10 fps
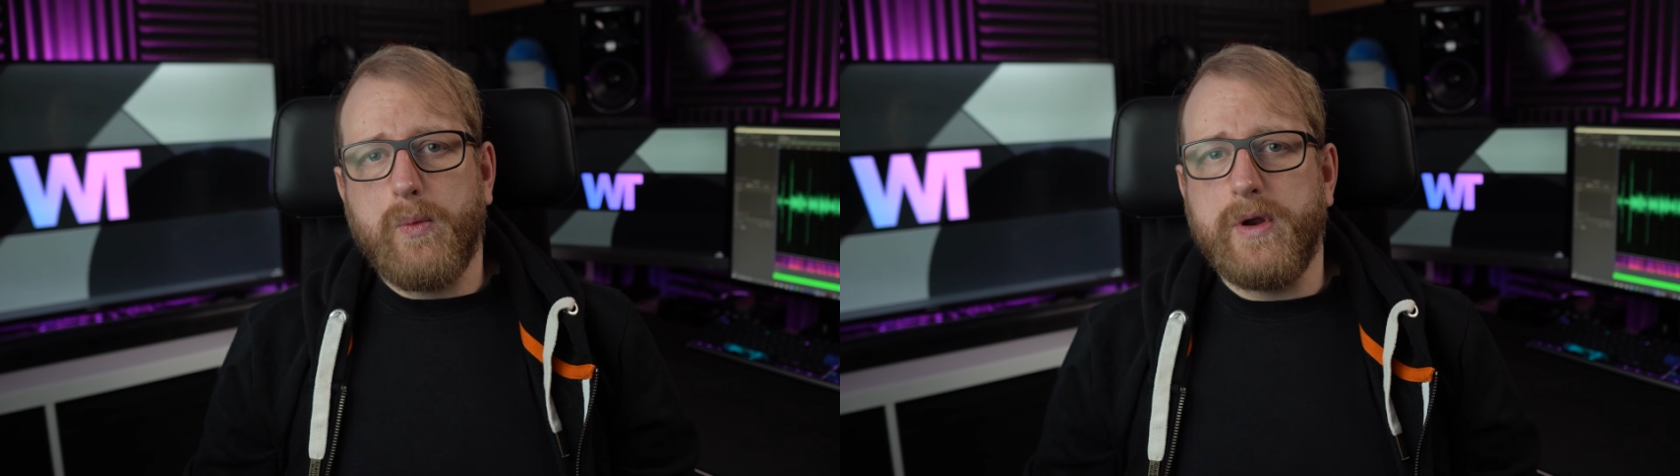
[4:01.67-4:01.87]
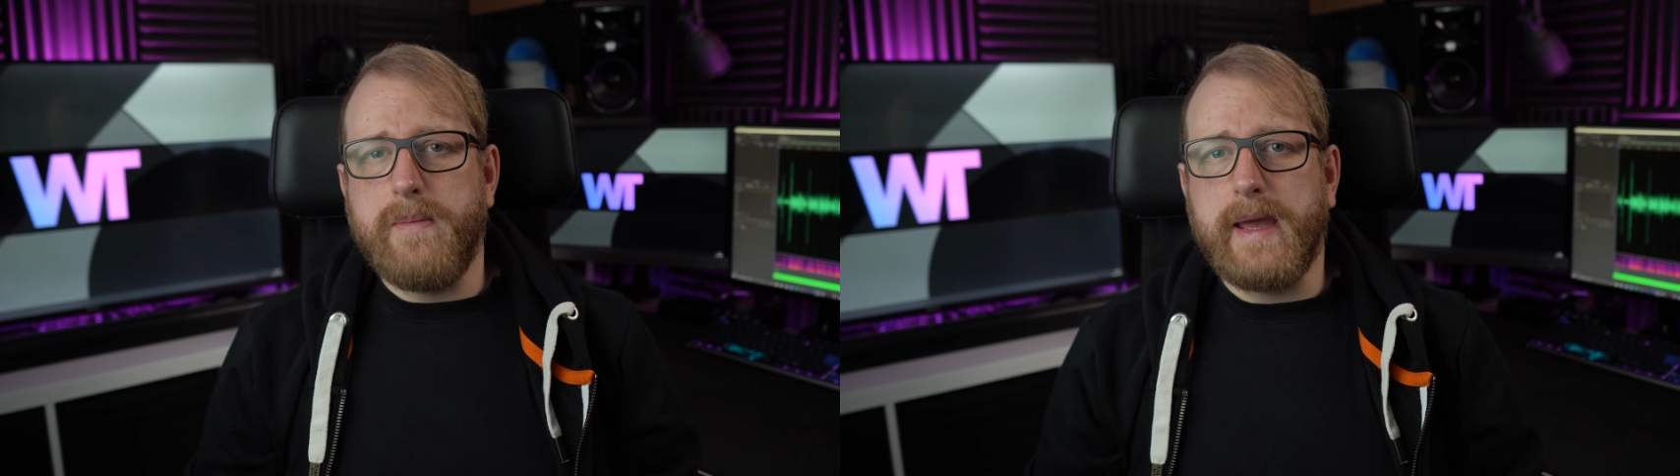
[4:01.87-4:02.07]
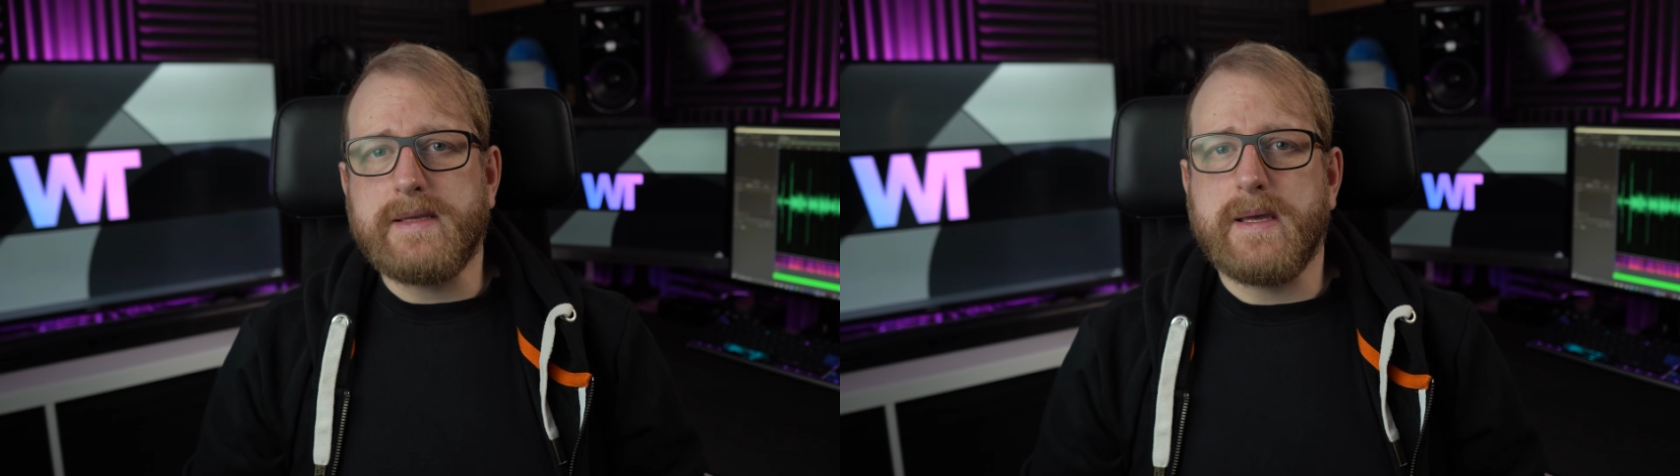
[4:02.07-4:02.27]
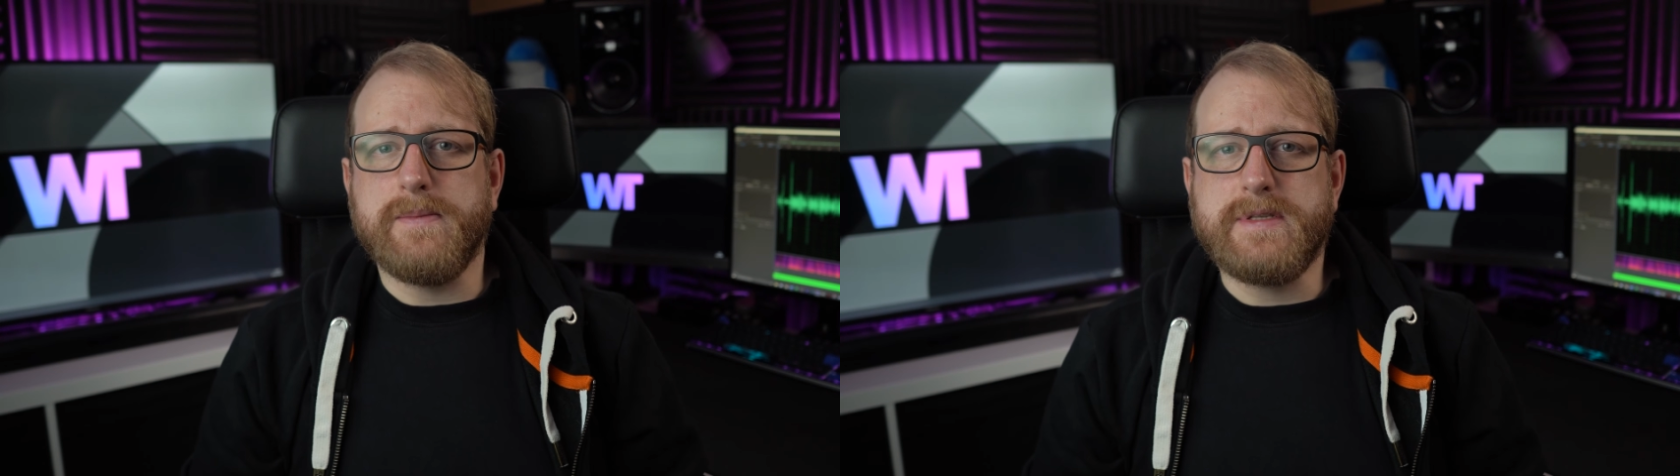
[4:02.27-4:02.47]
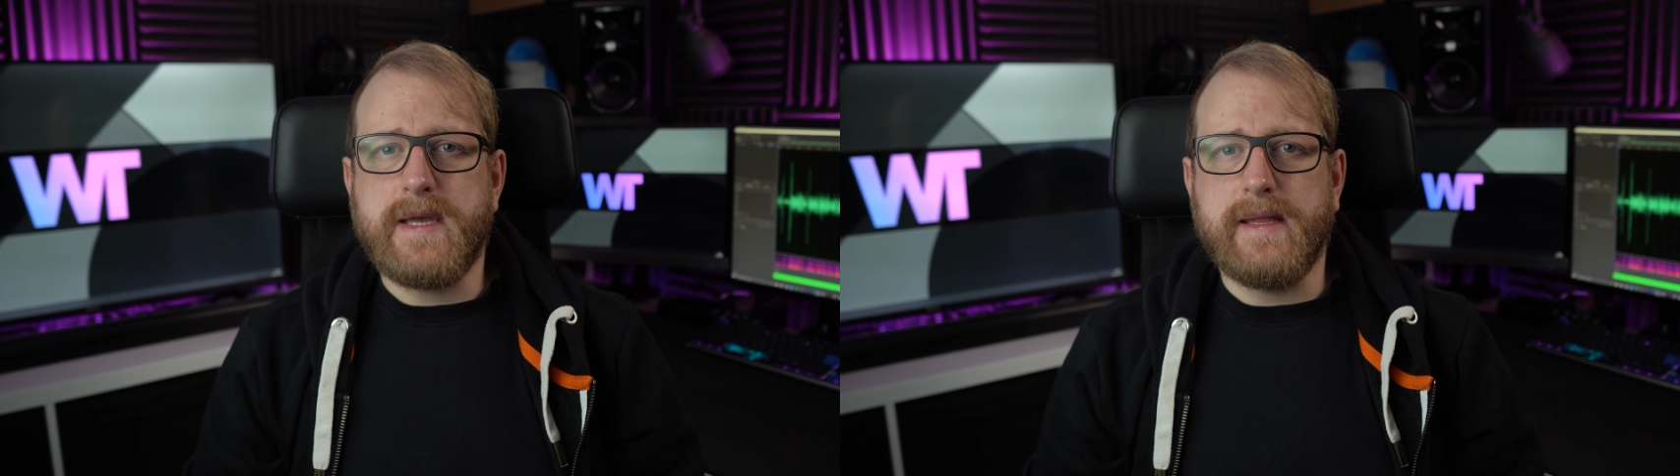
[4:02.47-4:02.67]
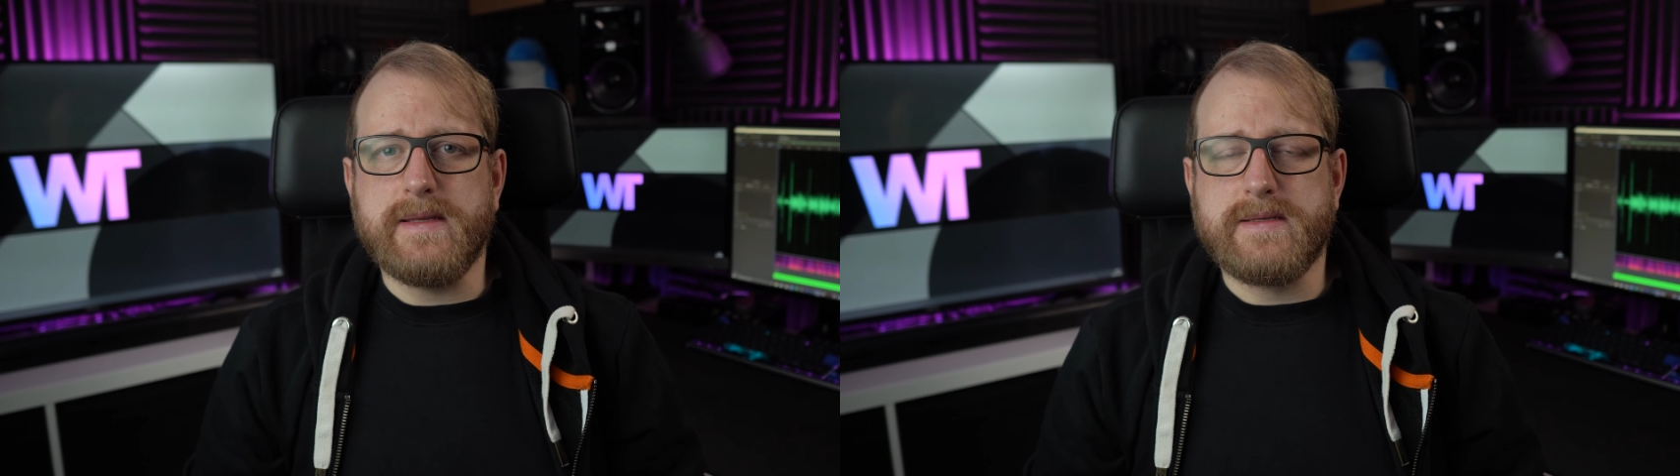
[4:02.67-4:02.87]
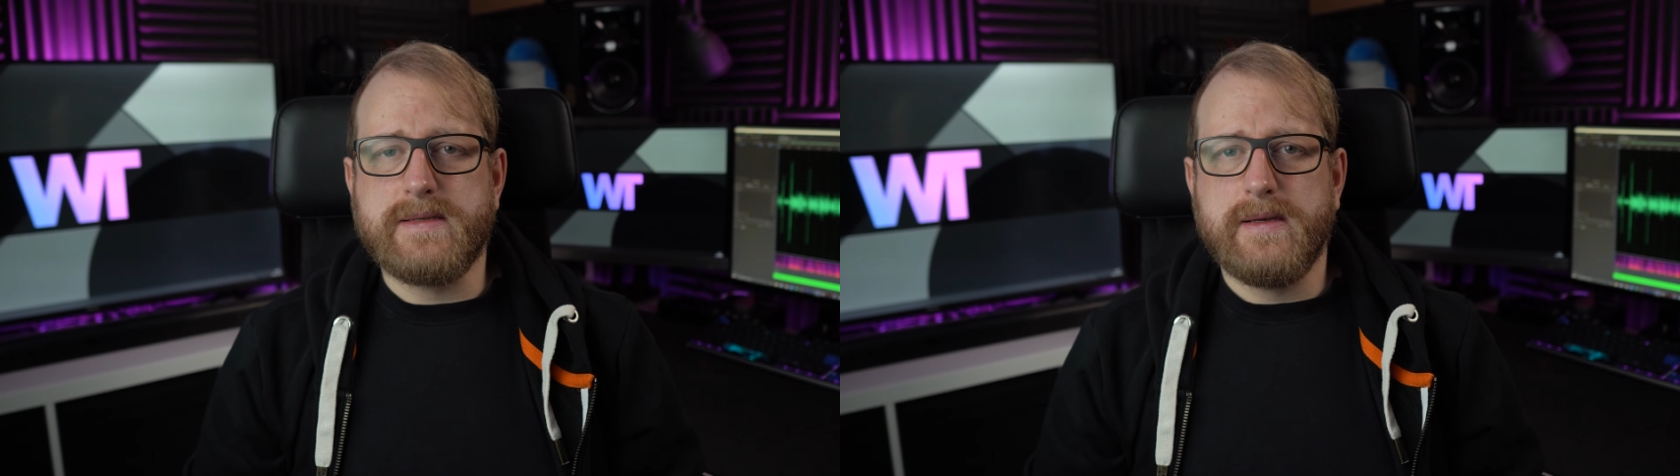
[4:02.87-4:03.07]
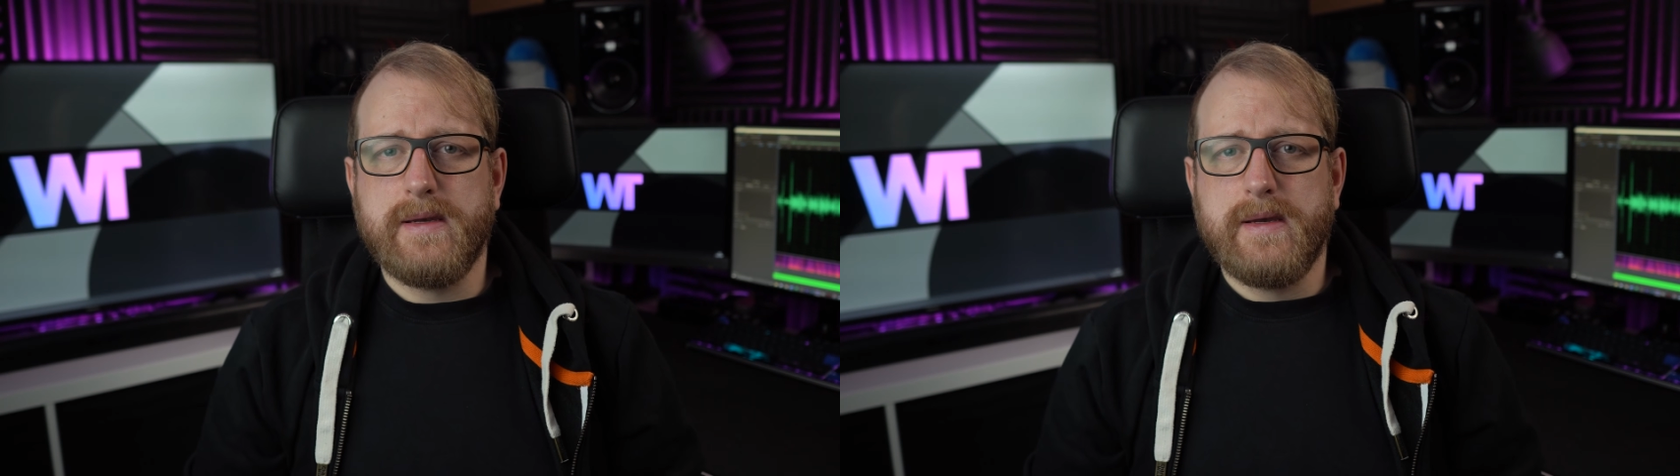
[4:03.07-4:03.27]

would make some sense.